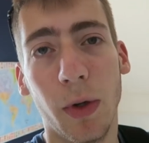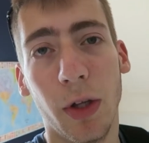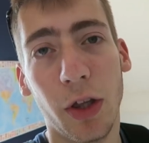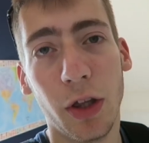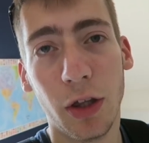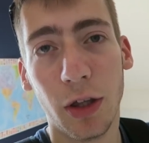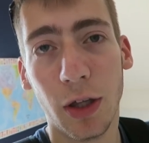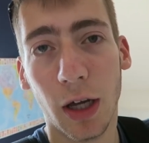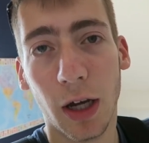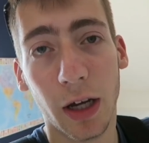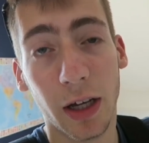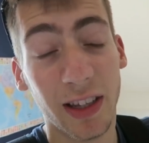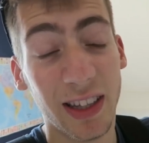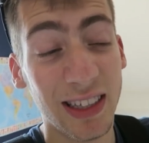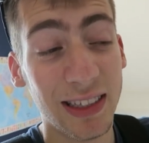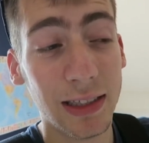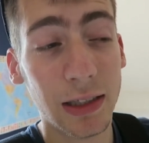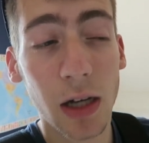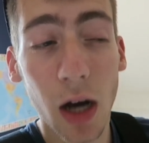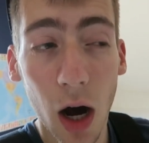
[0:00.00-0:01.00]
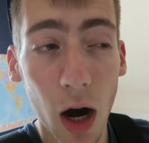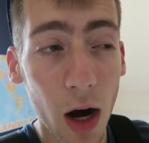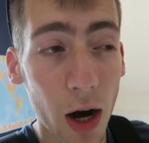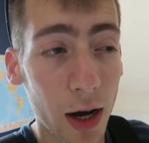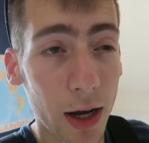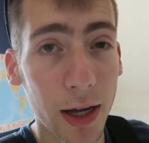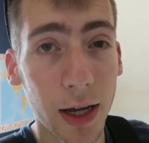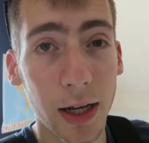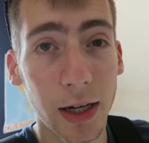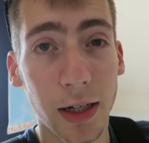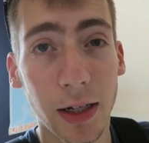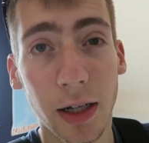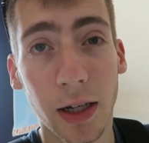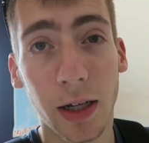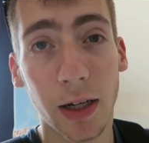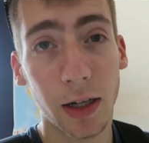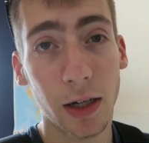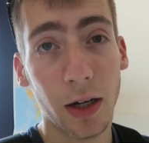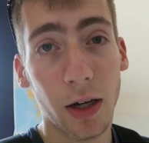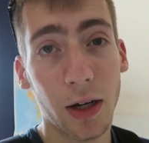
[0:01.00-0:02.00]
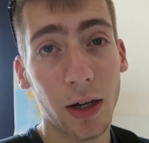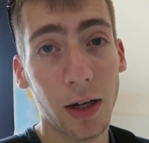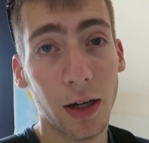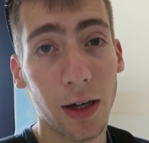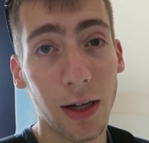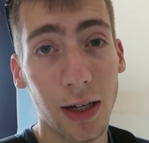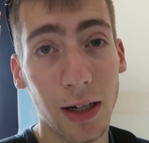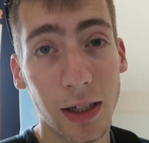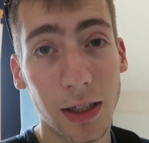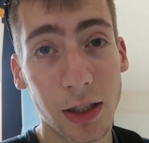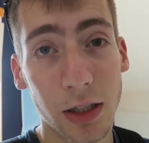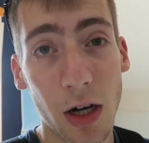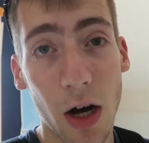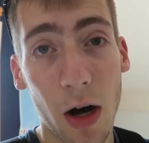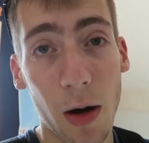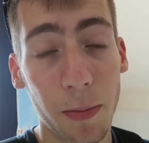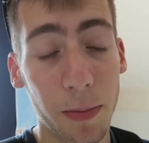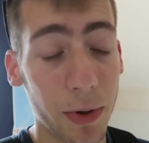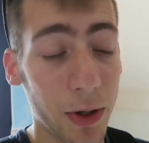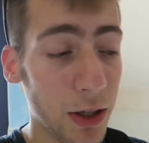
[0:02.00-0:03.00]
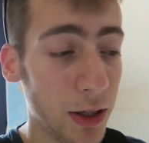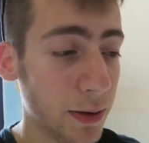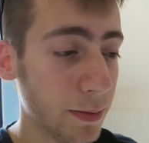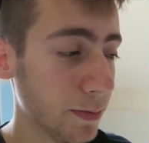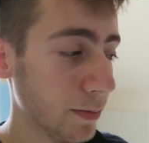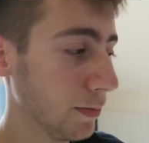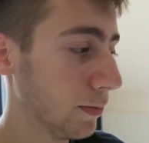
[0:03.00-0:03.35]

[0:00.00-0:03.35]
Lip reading: with this guy and in his company.